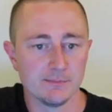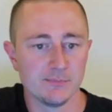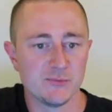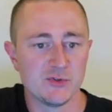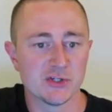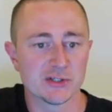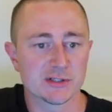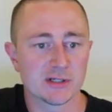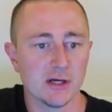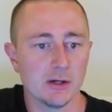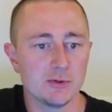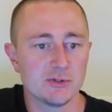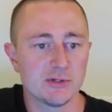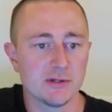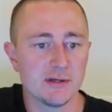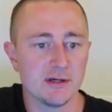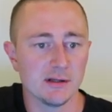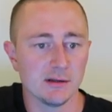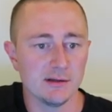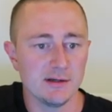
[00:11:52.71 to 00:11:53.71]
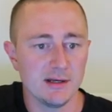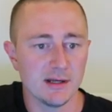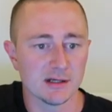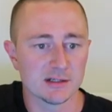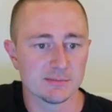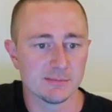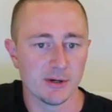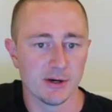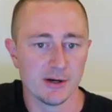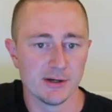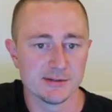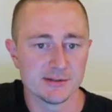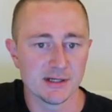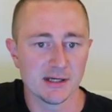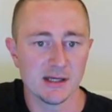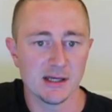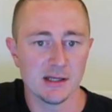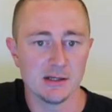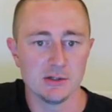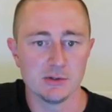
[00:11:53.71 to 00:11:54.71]
just go to the Elite Experience.
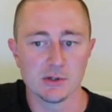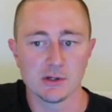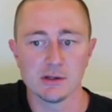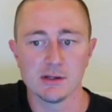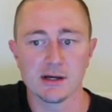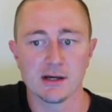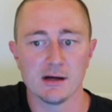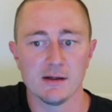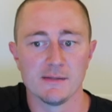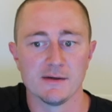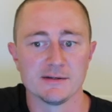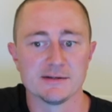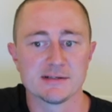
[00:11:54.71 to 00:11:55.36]
Again, you click on the